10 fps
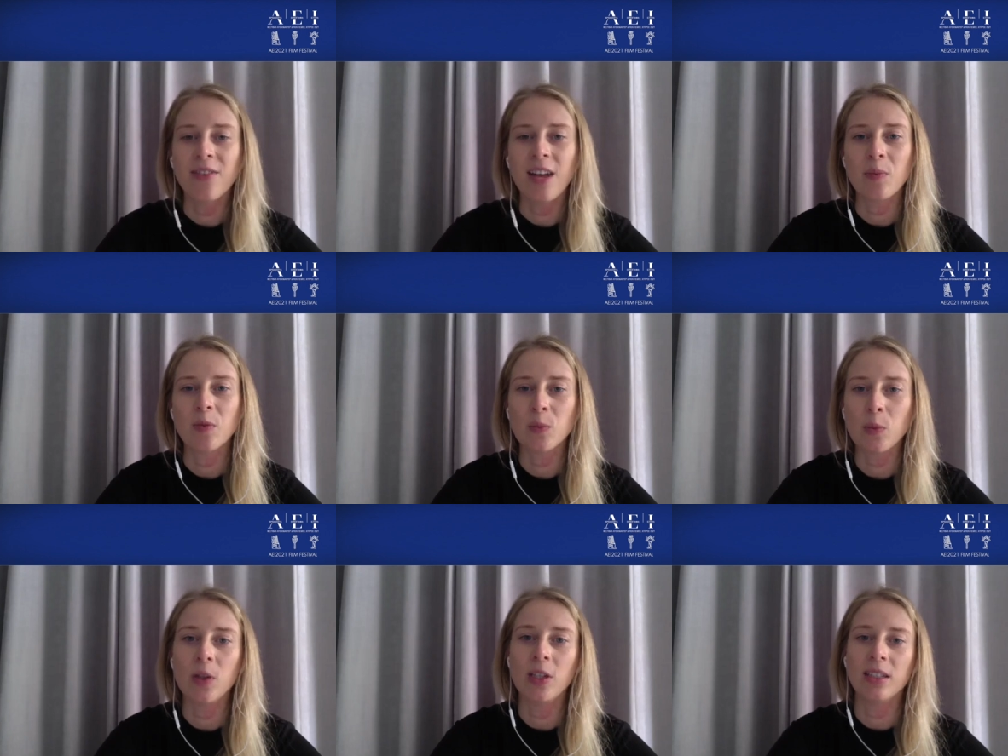famous
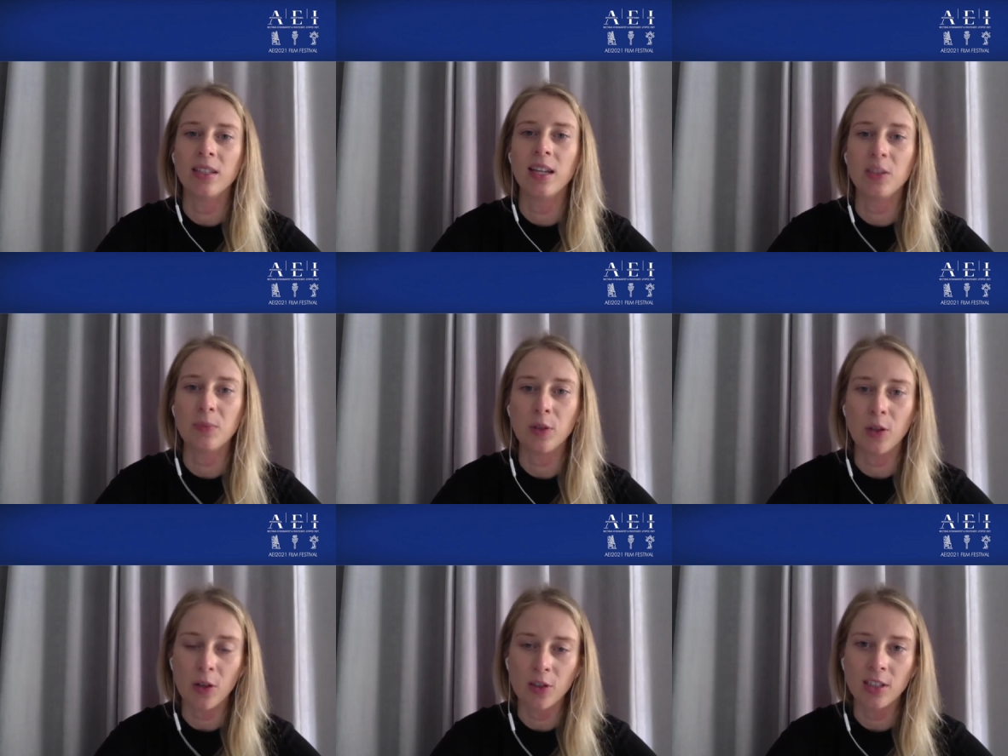Polish
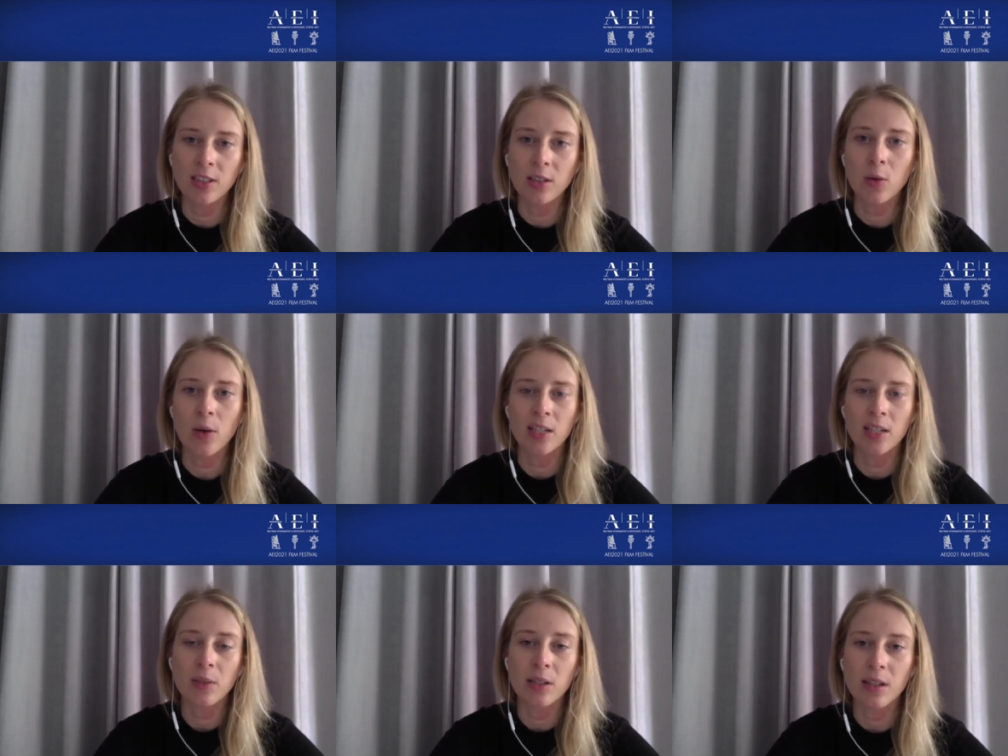Egyptologist, who has
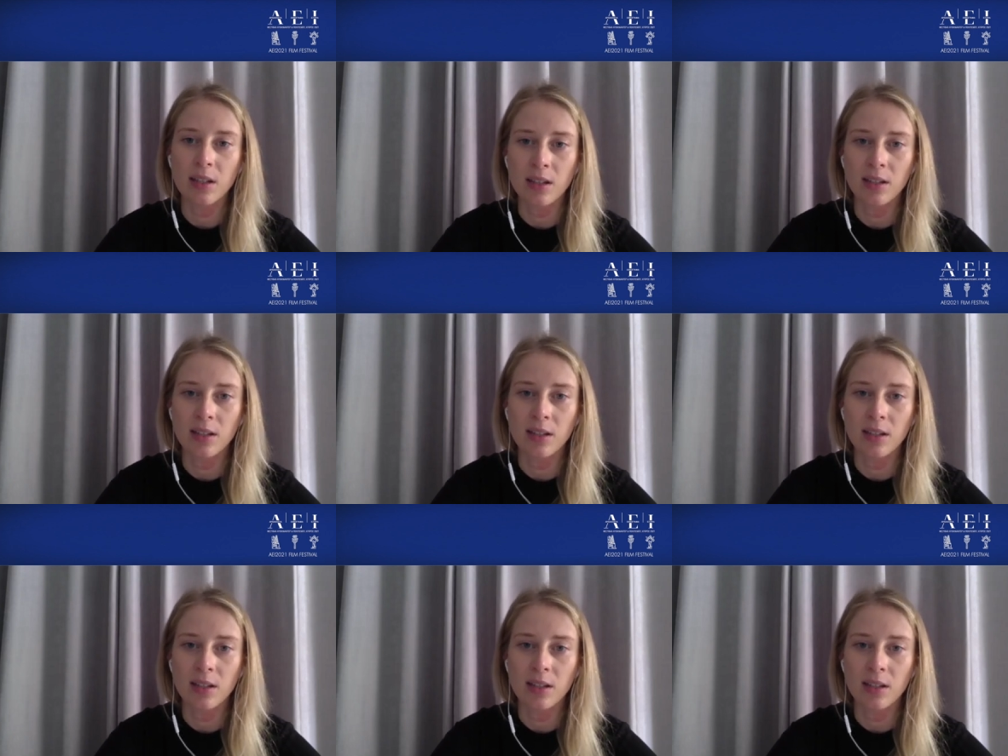been